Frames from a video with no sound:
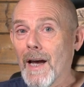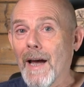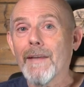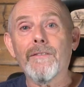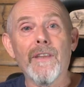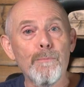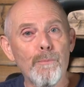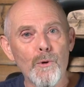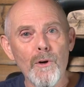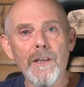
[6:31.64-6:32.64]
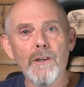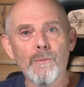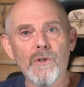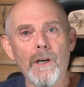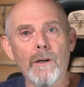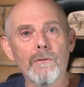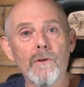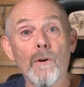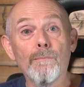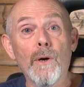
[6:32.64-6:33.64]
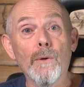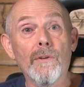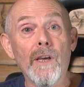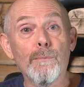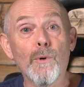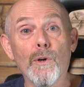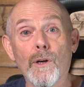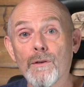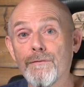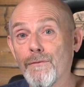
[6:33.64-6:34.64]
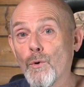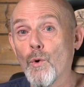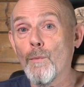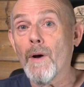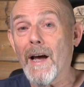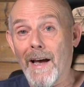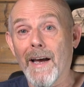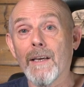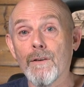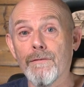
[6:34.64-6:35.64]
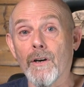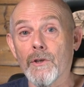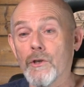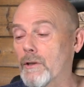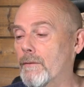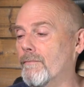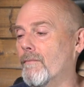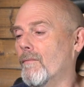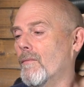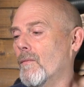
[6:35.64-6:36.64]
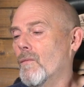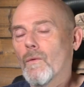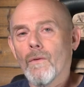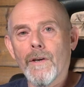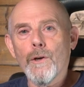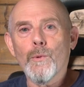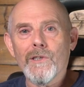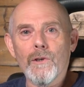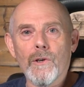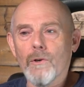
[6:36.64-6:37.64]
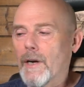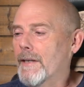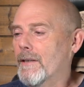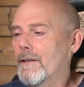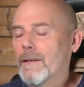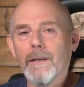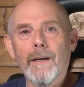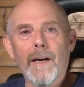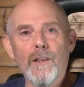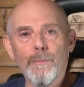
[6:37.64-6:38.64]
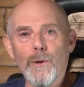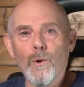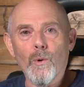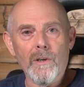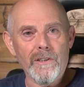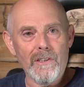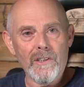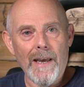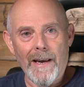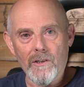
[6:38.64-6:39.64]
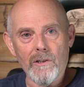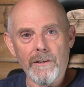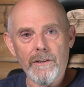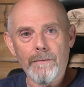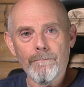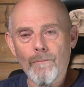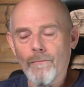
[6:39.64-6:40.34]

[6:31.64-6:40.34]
And they pride themselves on both their products' form and function. They always look great and the build quality is excellent.